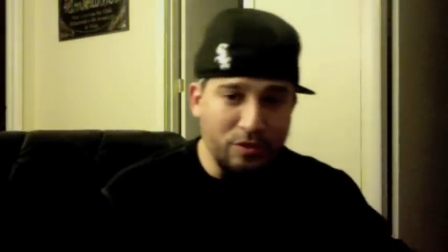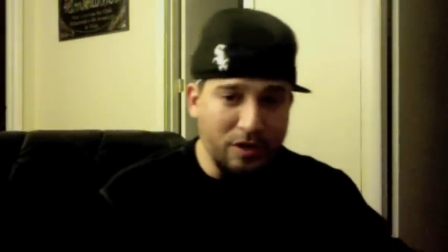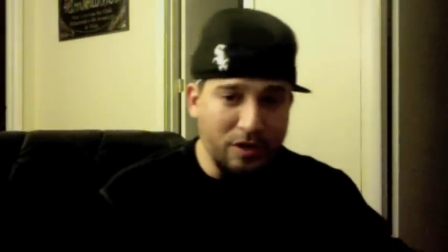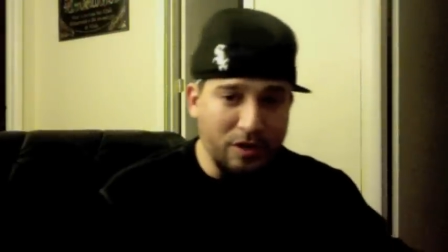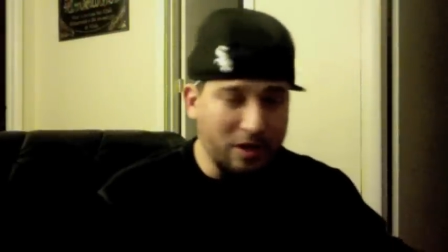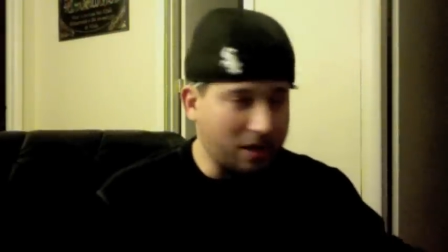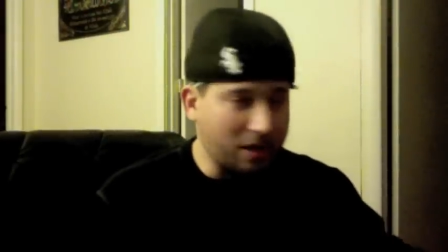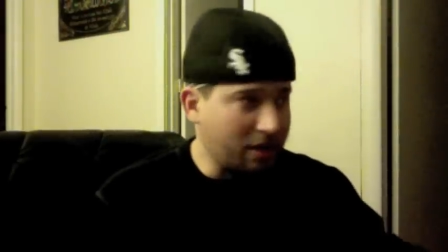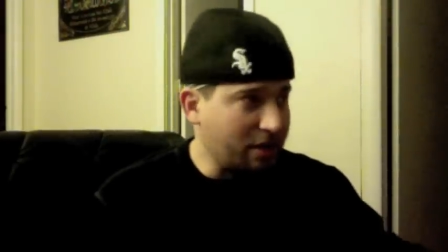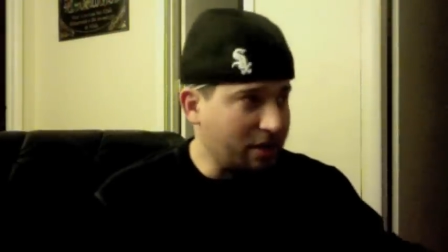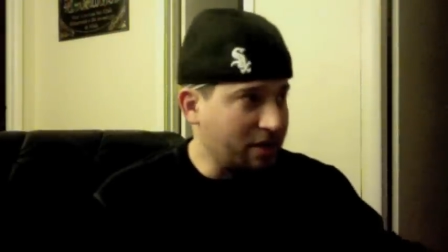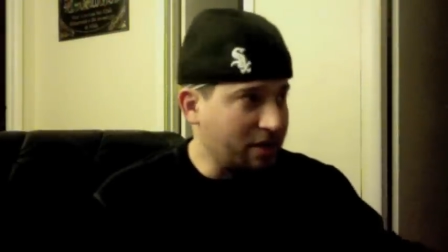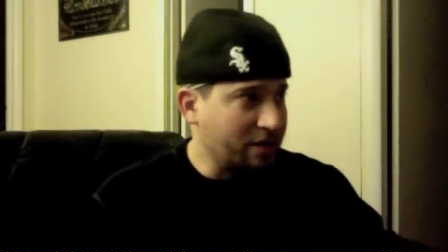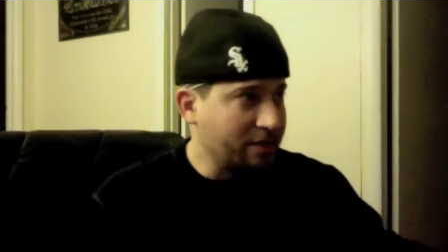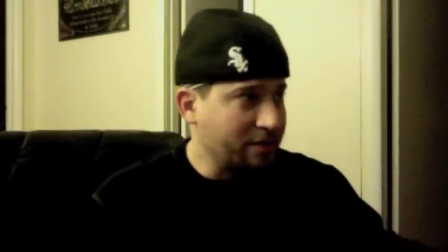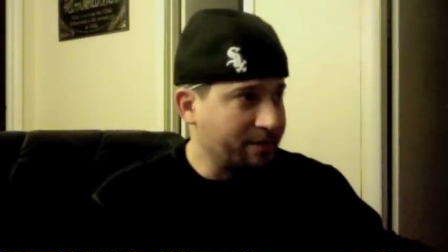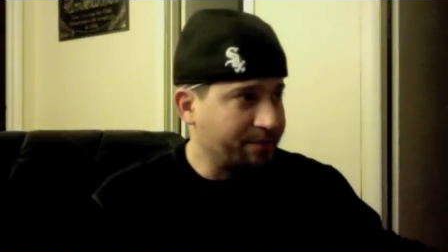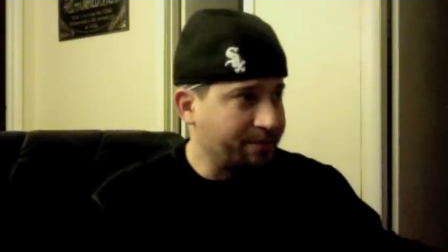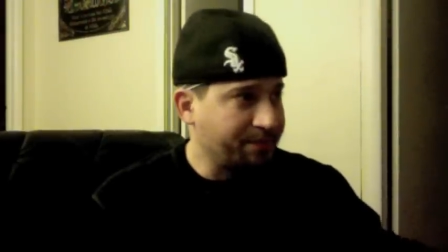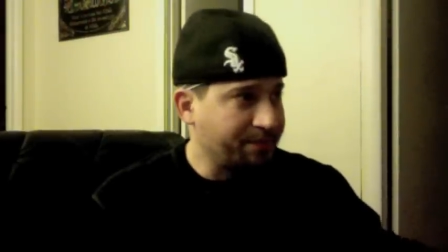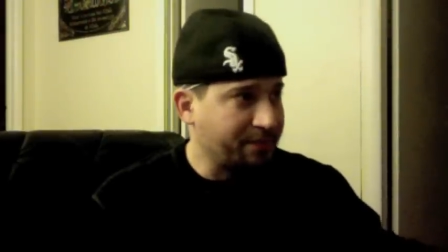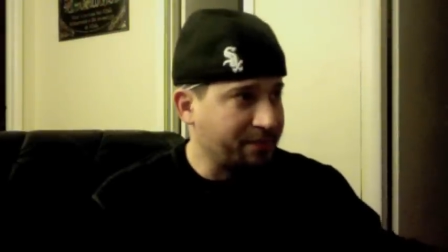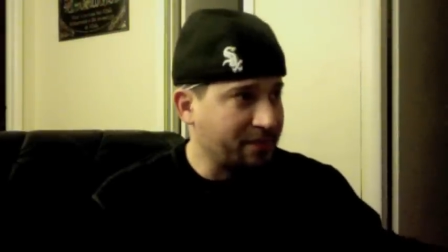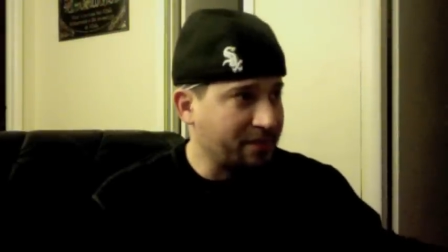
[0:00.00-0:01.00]
a
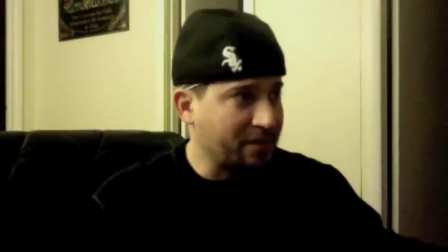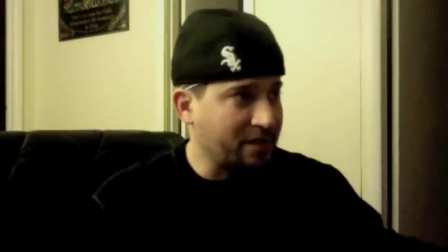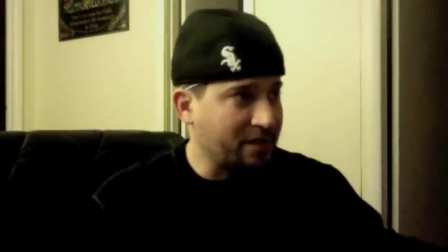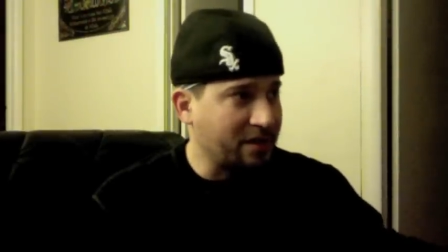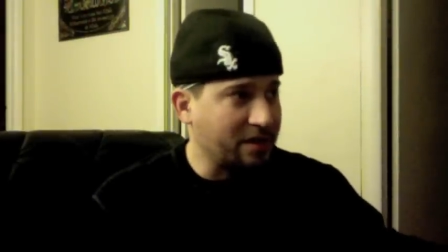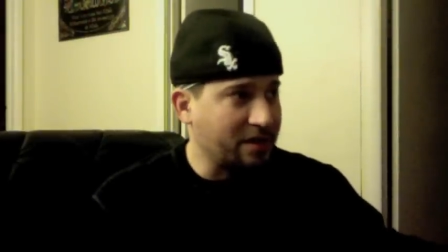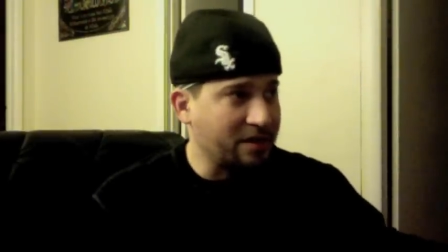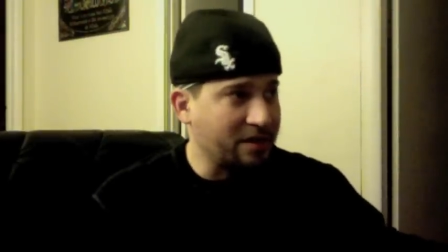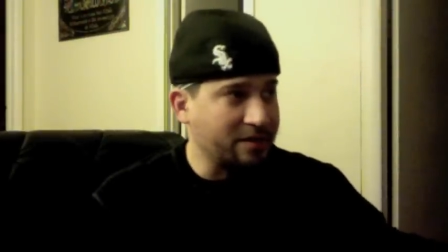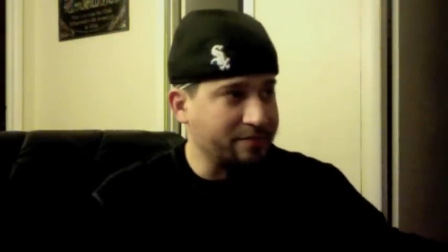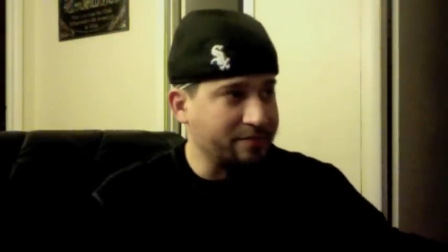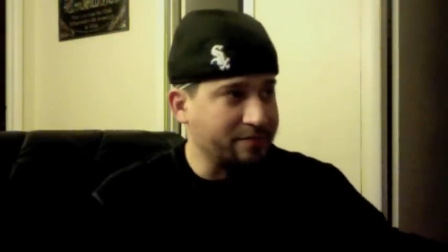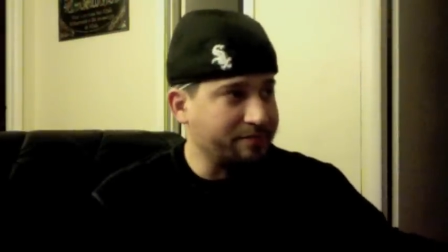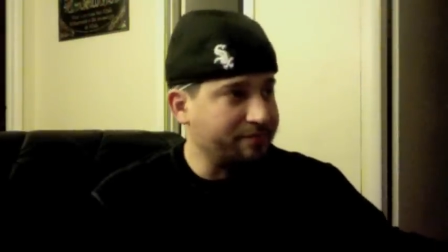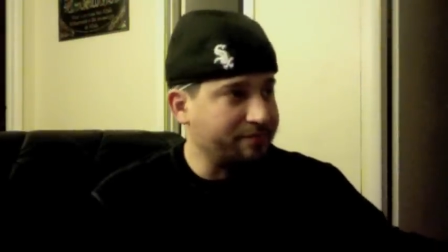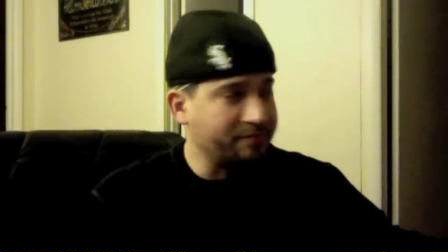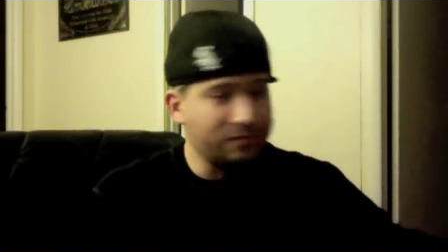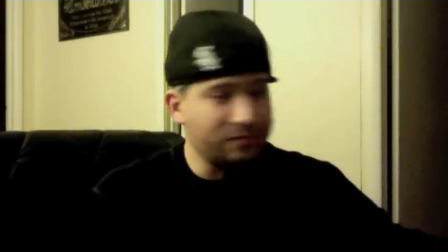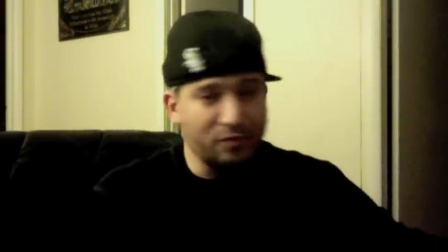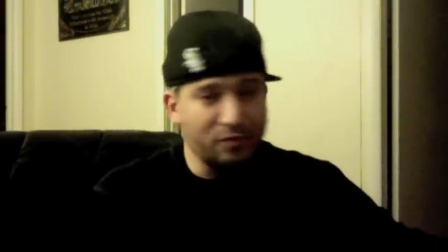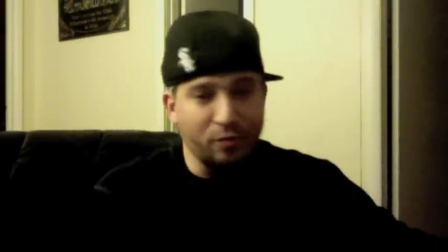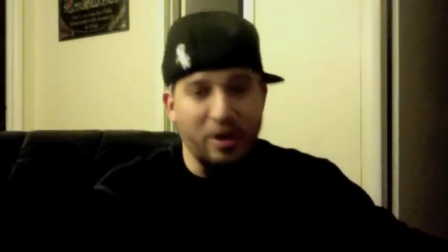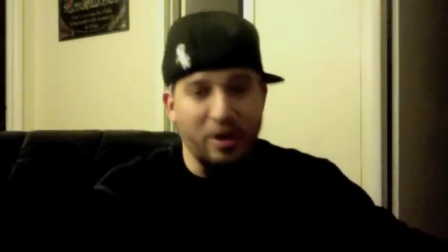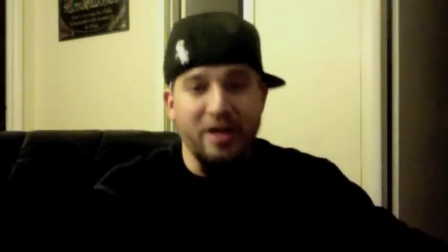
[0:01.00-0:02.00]
uh,
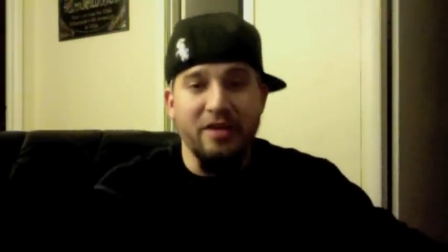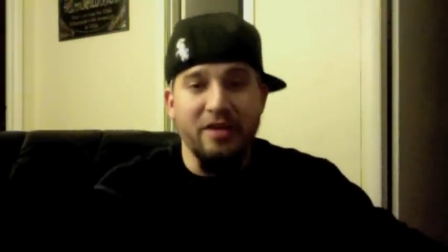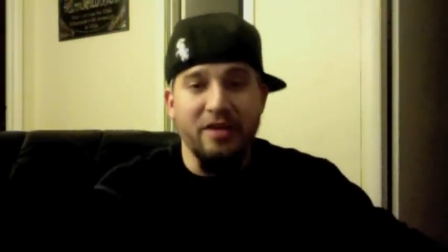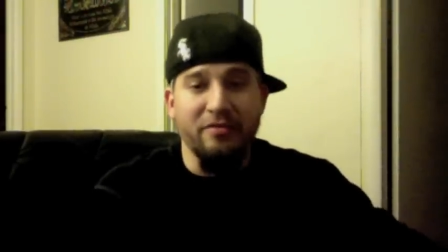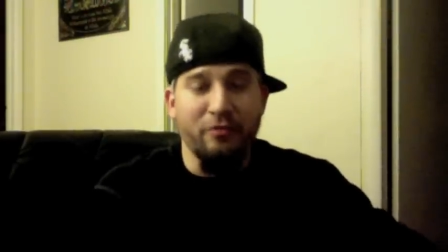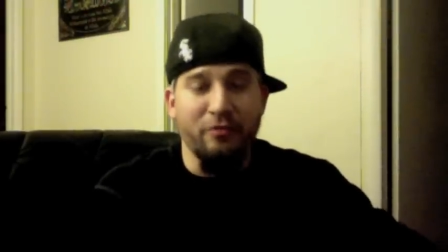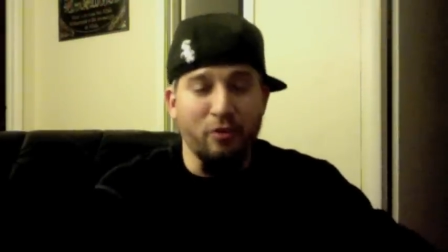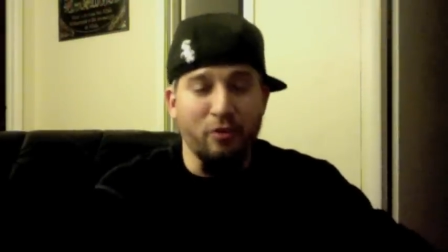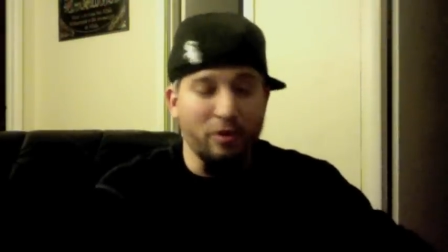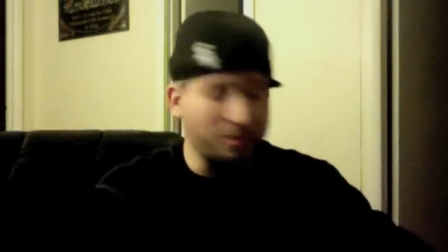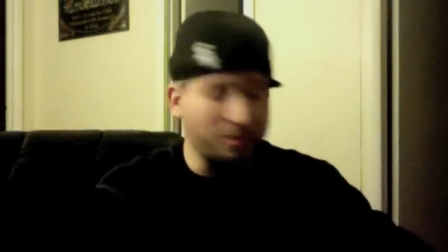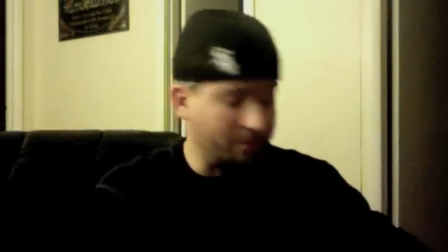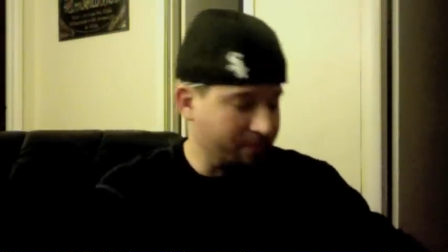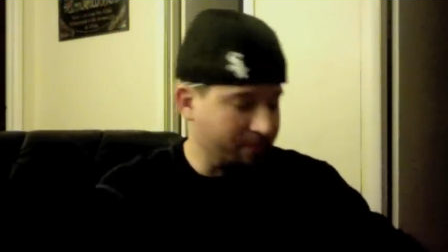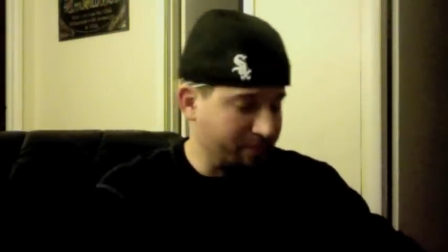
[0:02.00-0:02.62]
rating for them.